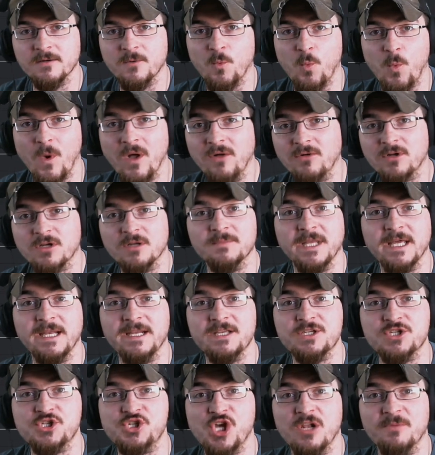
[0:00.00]
Welcome,
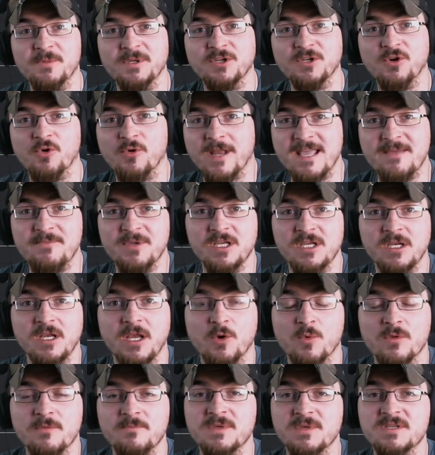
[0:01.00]
ladies and gentlemen, Gorhamian
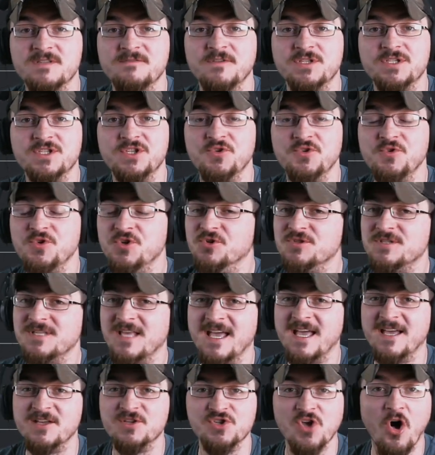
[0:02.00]
here with Misfit Studios
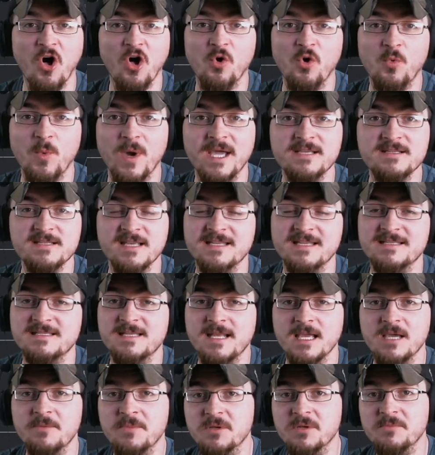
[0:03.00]
as always, and
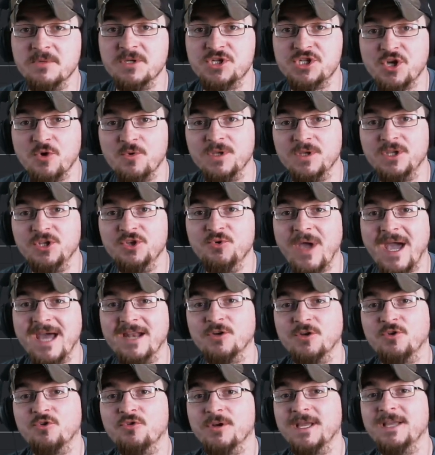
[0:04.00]
today I'm going to be showing you how
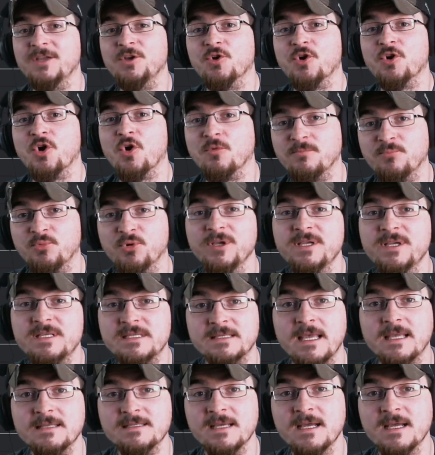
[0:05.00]
to create your own
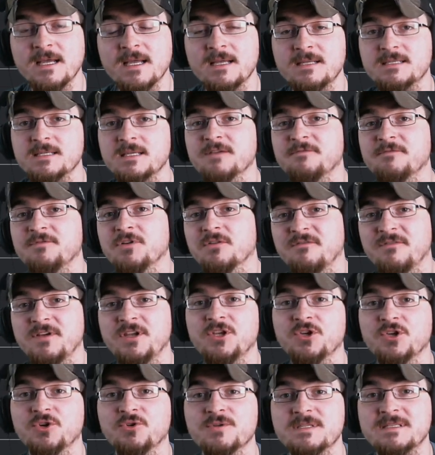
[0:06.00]
preset to give your
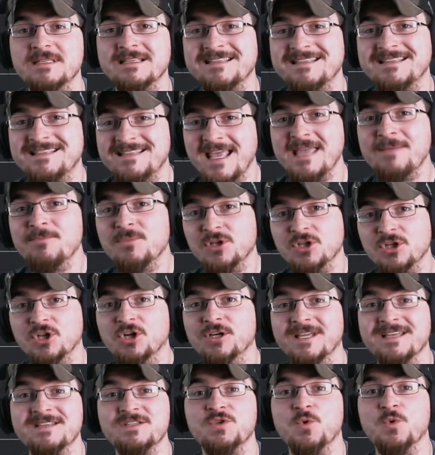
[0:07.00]
videos the same
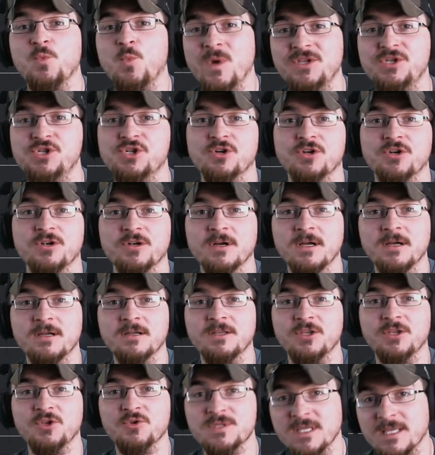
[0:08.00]
look as The Witcher
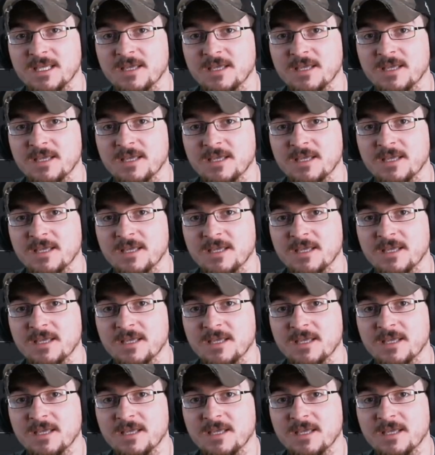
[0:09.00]
using